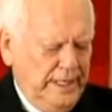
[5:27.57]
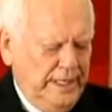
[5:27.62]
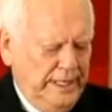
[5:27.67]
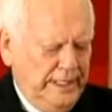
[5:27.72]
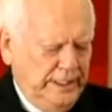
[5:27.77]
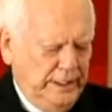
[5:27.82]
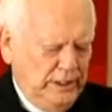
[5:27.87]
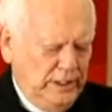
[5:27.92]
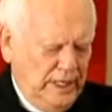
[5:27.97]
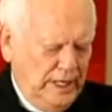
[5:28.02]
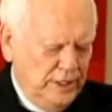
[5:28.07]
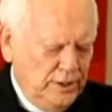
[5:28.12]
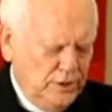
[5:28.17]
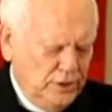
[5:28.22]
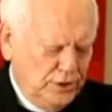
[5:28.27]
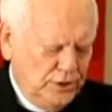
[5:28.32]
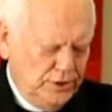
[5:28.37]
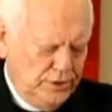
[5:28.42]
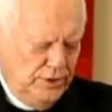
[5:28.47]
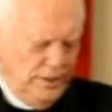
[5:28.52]
And he
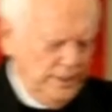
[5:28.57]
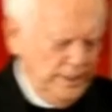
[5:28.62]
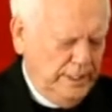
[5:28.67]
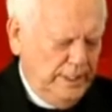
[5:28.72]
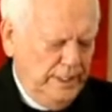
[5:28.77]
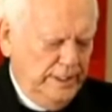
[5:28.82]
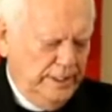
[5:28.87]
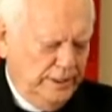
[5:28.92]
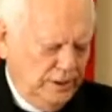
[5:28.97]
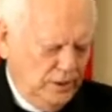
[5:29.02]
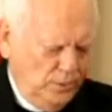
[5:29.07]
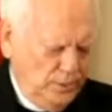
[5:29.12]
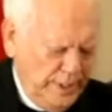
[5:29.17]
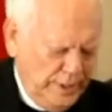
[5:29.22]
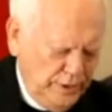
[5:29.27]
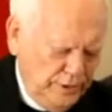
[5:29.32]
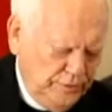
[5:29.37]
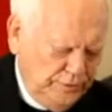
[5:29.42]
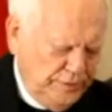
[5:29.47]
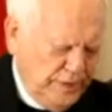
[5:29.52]
understood that the way
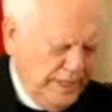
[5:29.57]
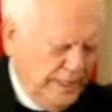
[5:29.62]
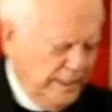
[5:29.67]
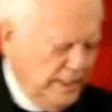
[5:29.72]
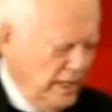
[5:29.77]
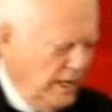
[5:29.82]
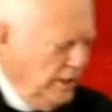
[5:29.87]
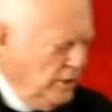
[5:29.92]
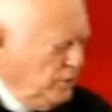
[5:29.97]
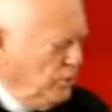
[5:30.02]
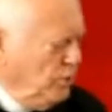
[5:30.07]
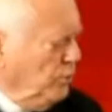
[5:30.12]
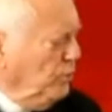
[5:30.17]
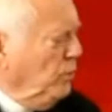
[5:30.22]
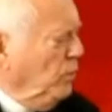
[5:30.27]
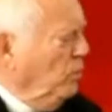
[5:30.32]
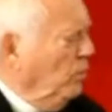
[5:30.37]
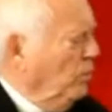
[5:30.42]
you find God is you do